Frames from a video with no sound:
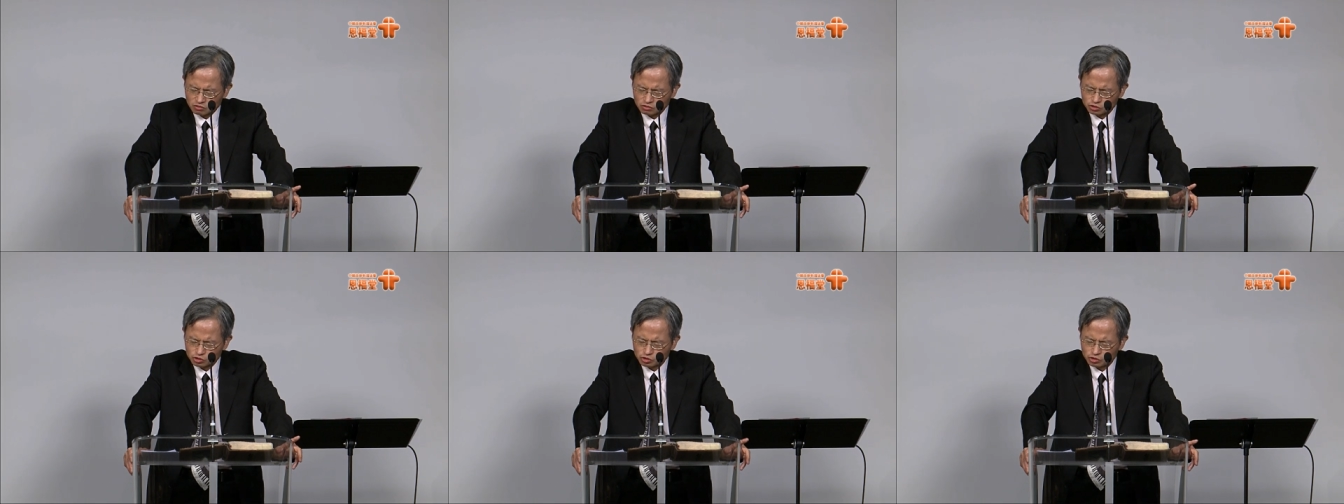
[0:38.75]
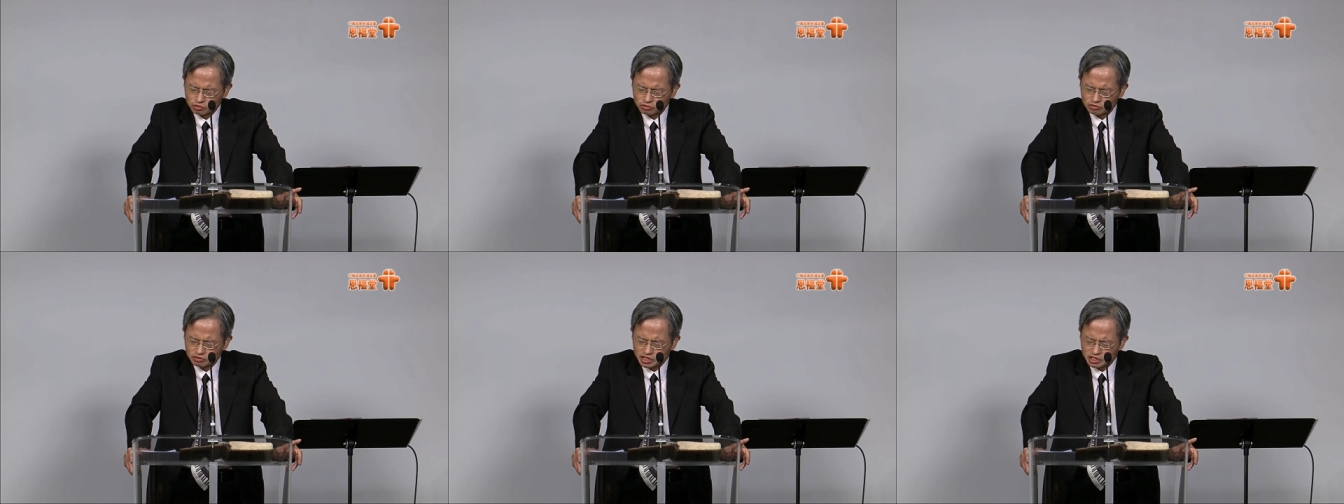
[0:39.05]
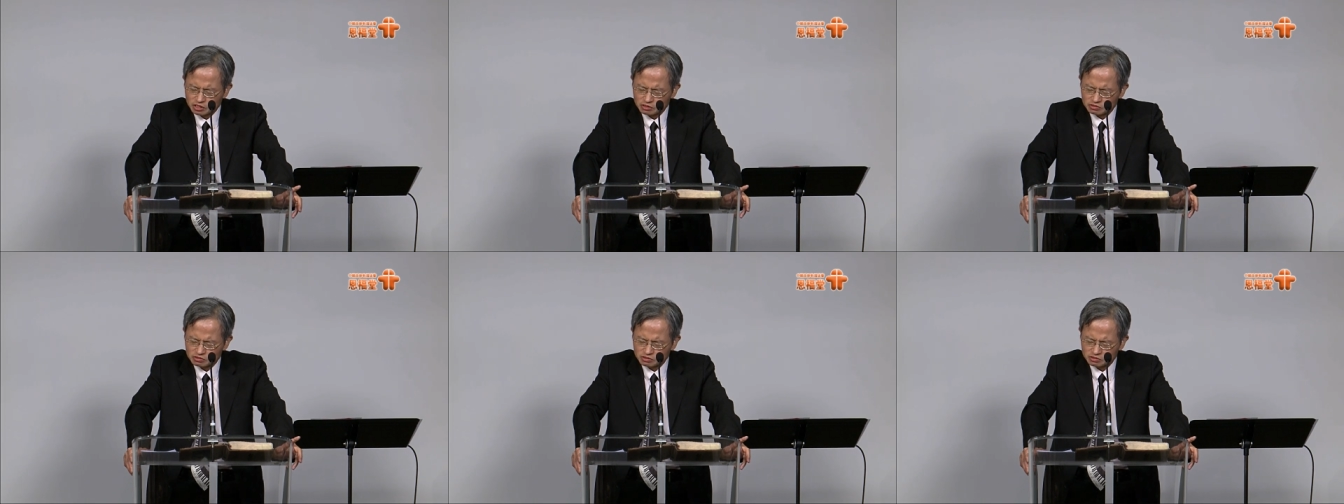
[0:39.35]

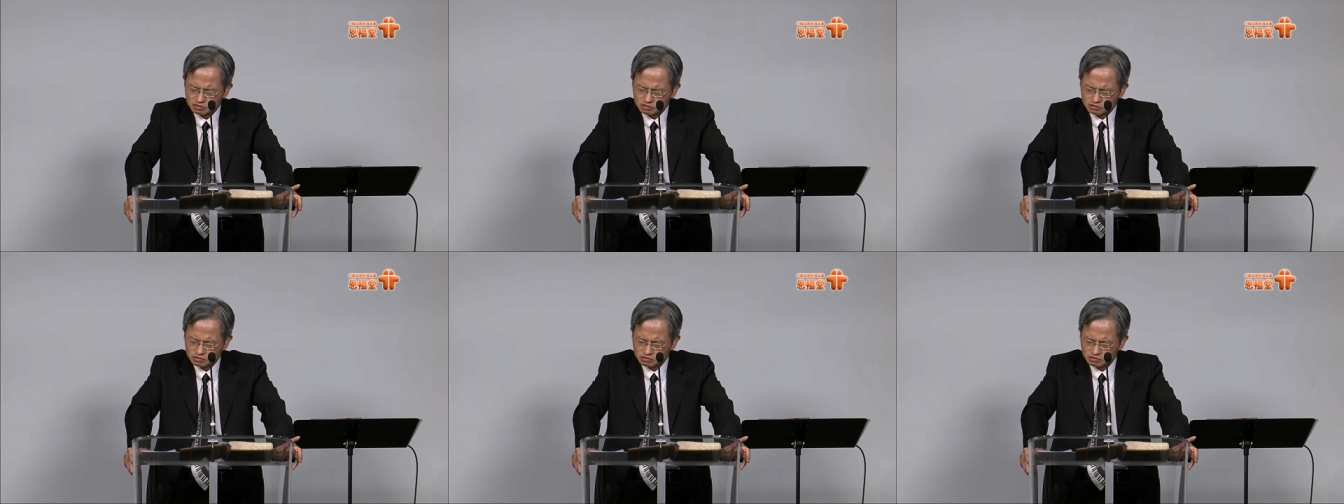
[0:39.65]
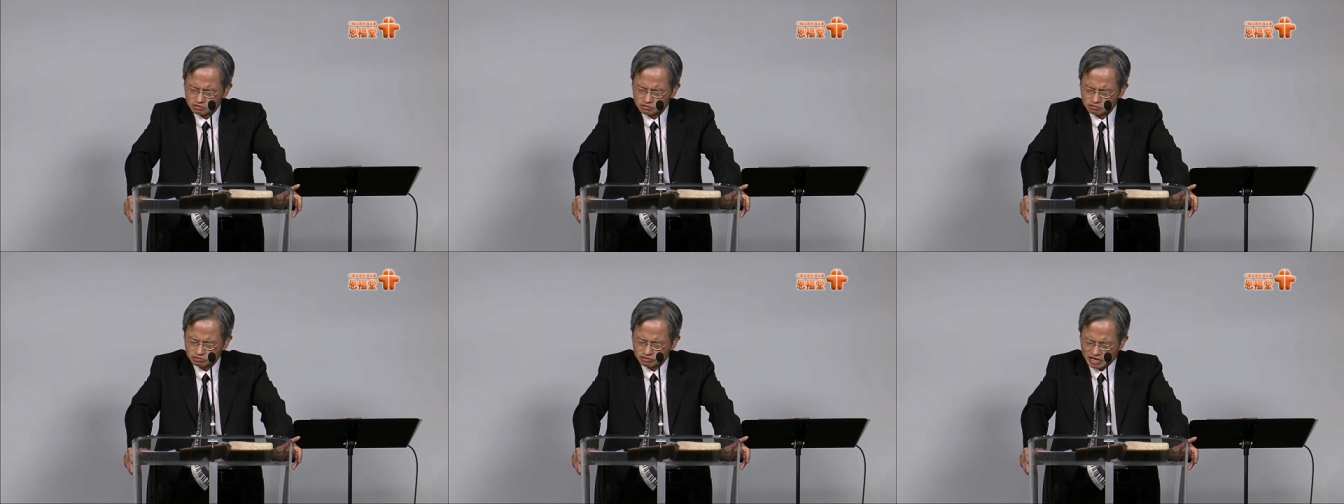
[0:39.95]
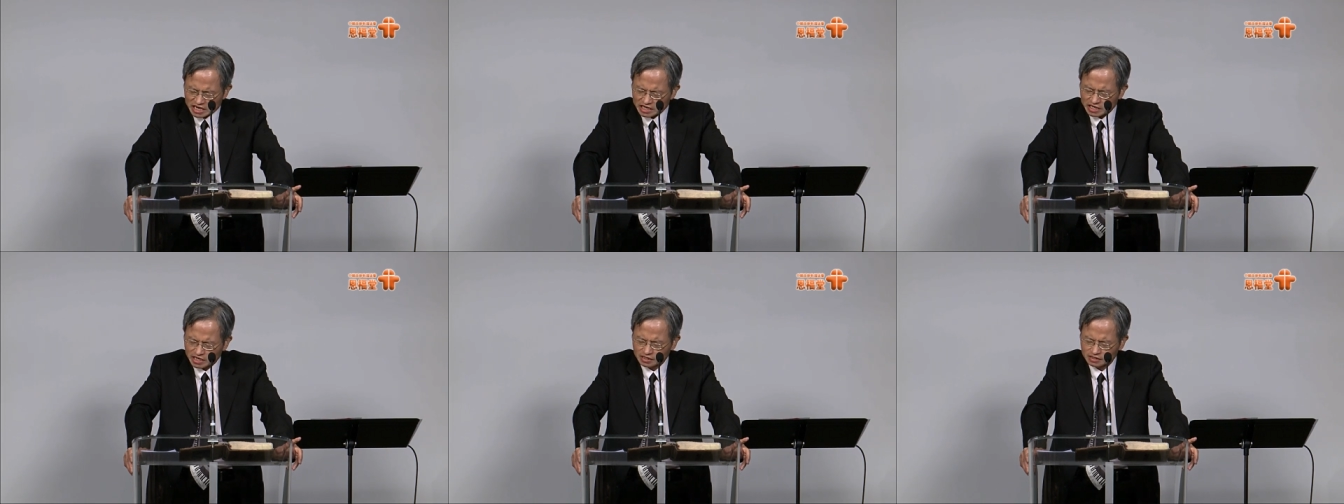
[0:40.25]
truly
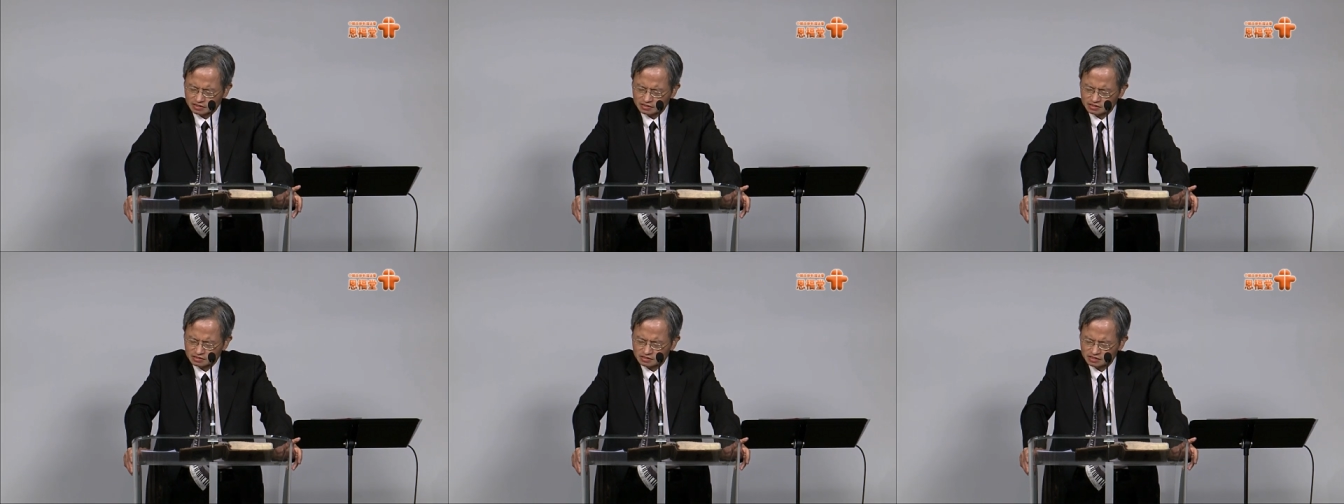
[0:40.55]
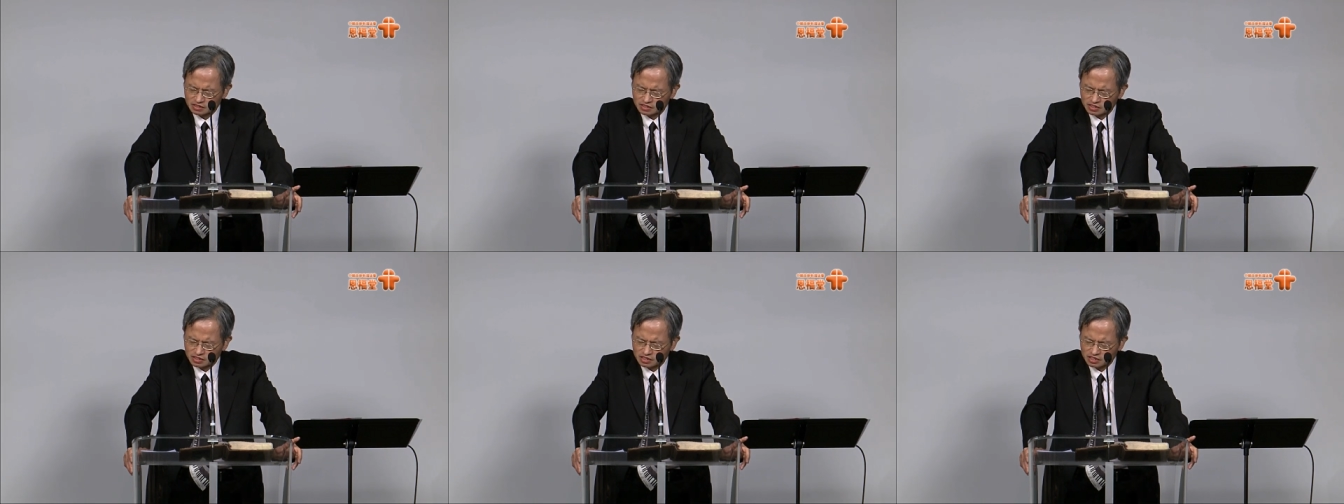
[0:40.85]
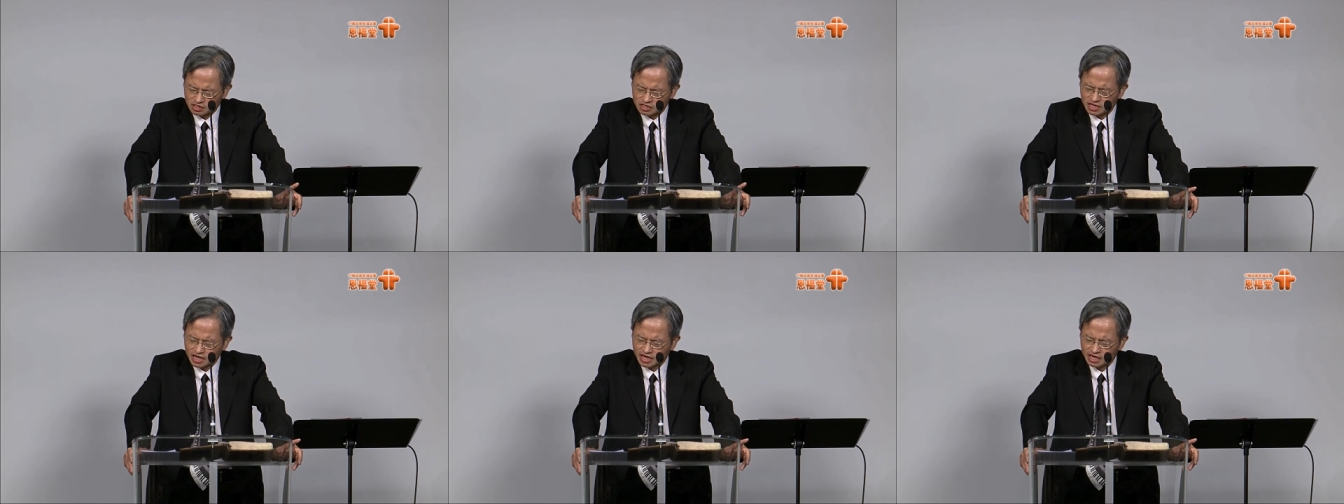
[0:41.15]
reigning
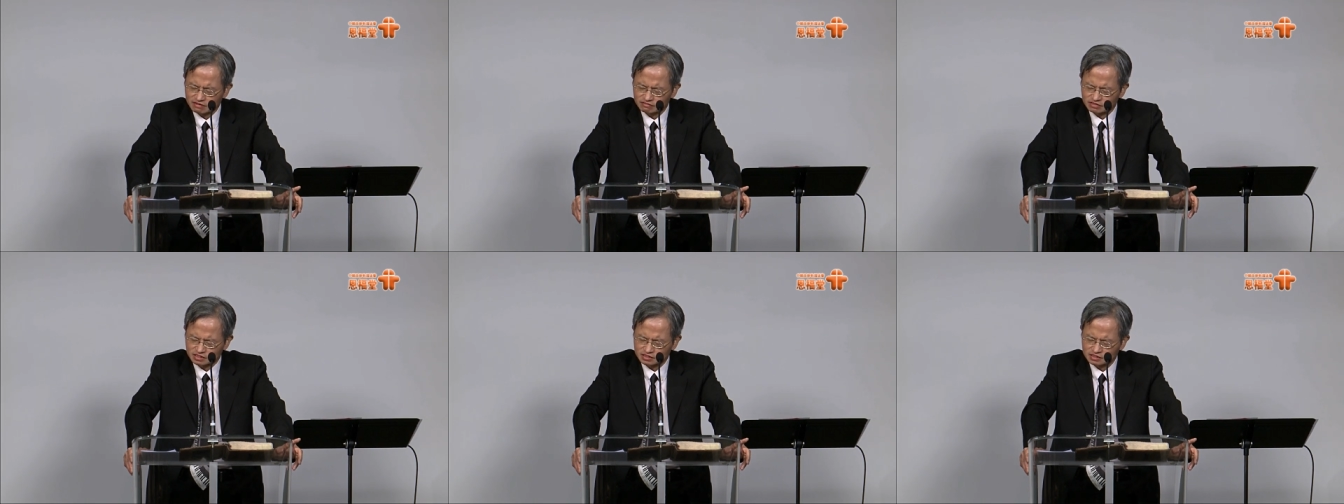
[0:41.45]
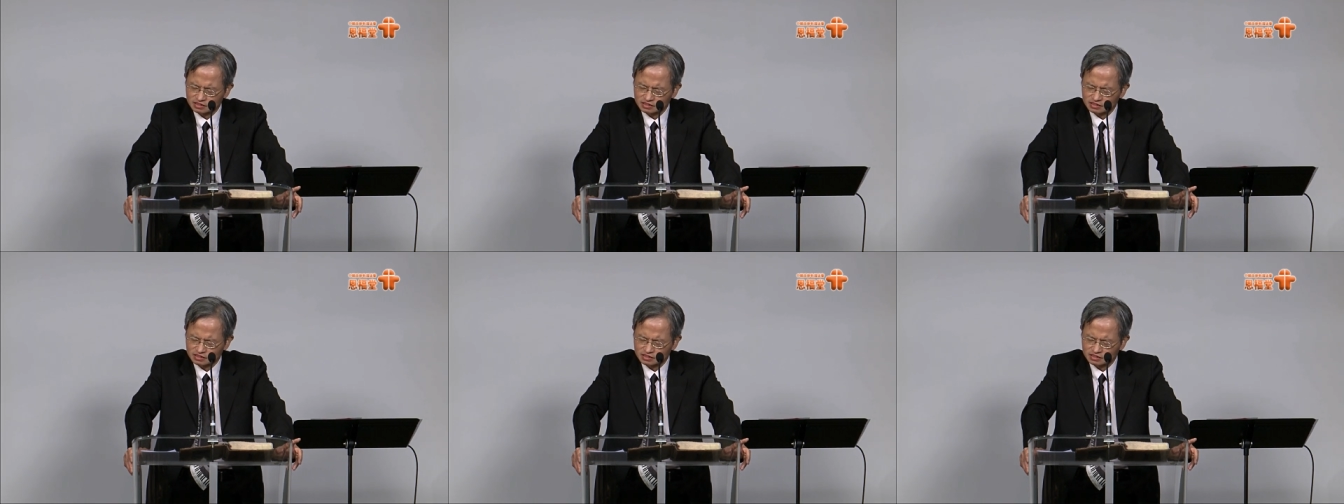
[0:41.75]
in heaven.